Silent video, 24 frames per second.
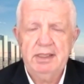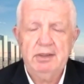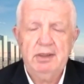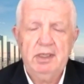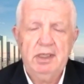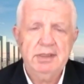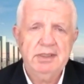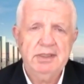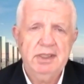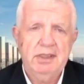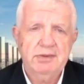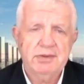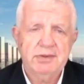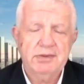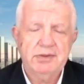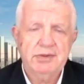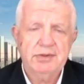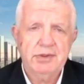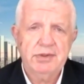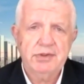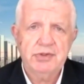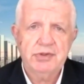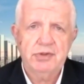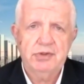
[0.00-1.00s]
Lockdowns are a
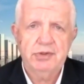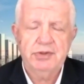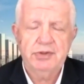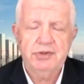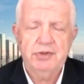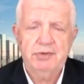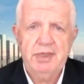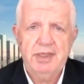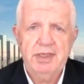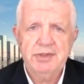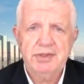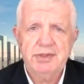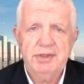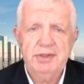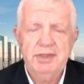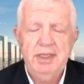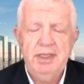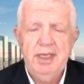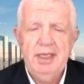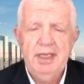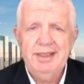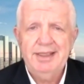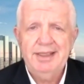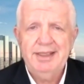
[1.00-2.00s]
short duration;
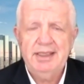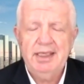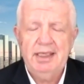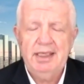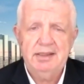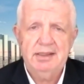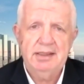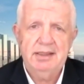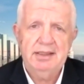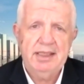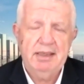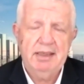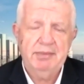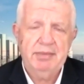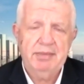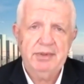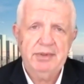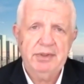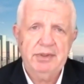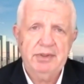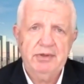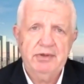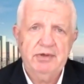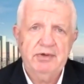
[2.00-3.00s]
they tend to temper the
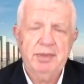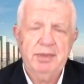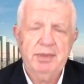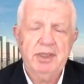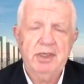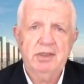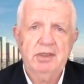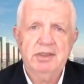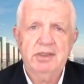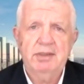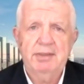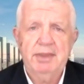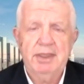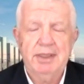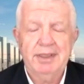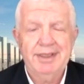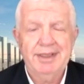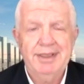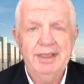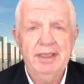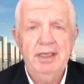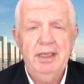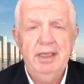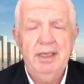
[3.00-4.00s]
curve, but
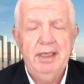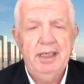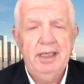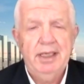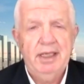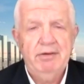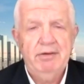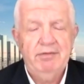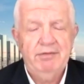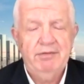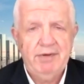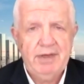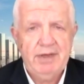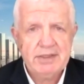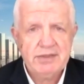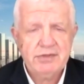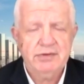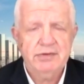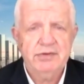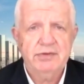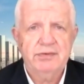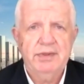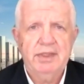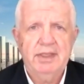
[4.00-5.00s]
ultimately,
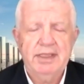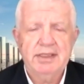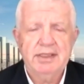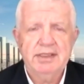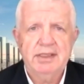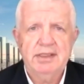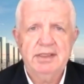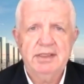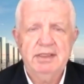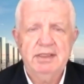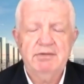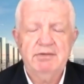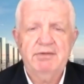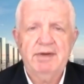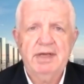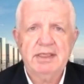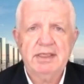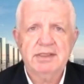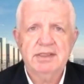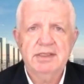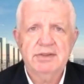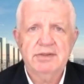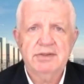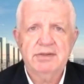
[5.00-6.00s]
investors realize that these
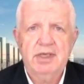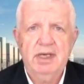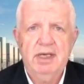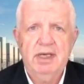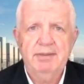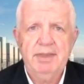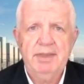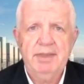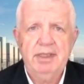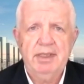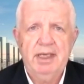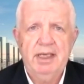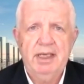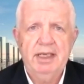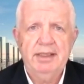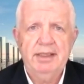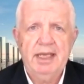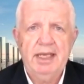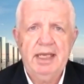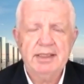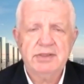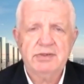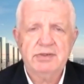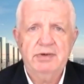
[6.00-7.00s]
vaccines are coming, and
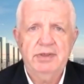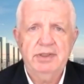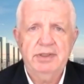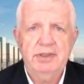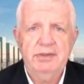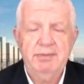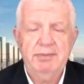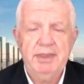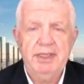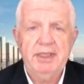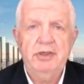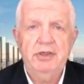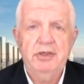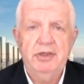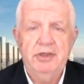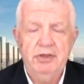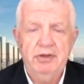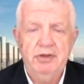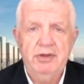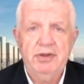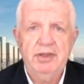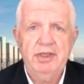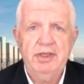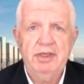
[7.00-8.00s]
that's going to be a good
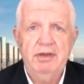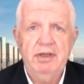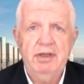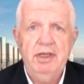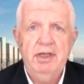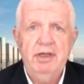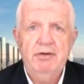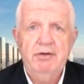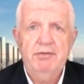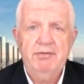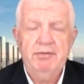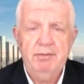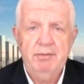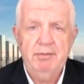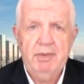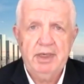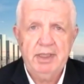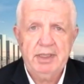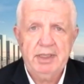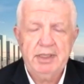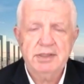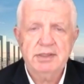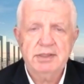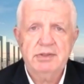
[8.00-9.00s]
thing for
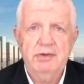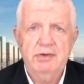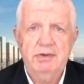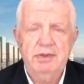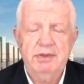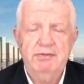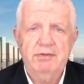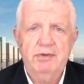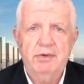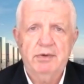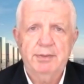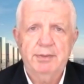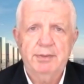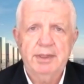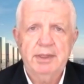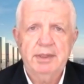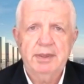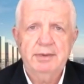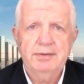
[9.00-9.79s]
markets going forward.